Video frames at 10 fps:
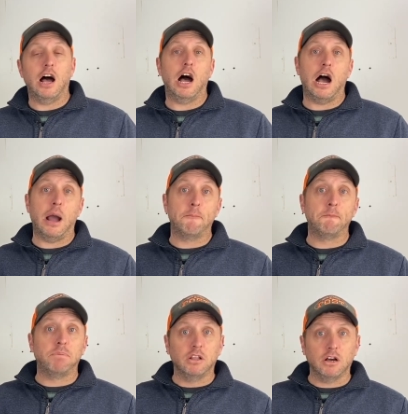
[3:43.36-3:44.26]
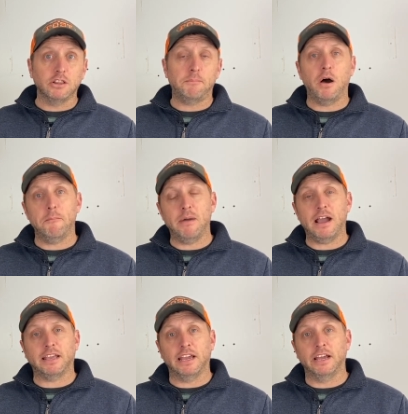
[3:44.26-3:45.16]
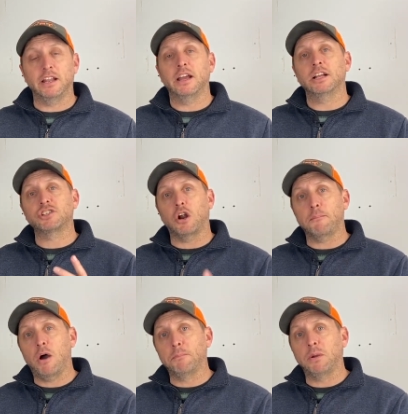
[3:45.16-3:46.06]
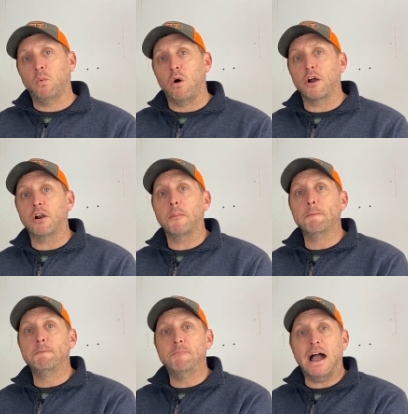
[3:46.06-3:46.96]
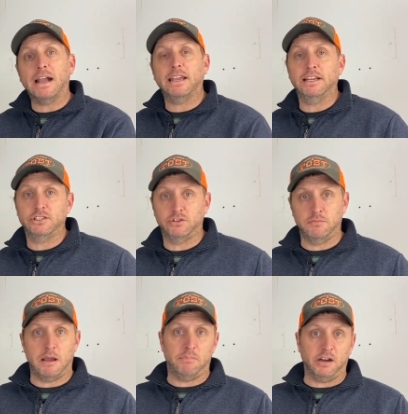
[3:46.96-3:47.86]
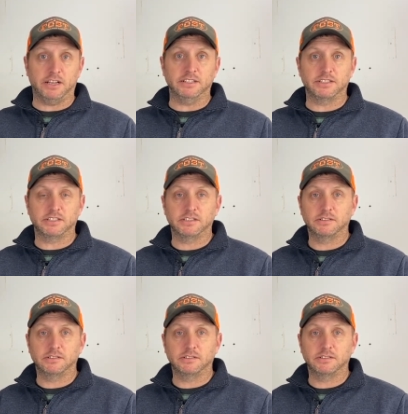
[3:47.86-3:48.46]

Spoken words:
I plug the pump back in and start pumping water back into my buckets.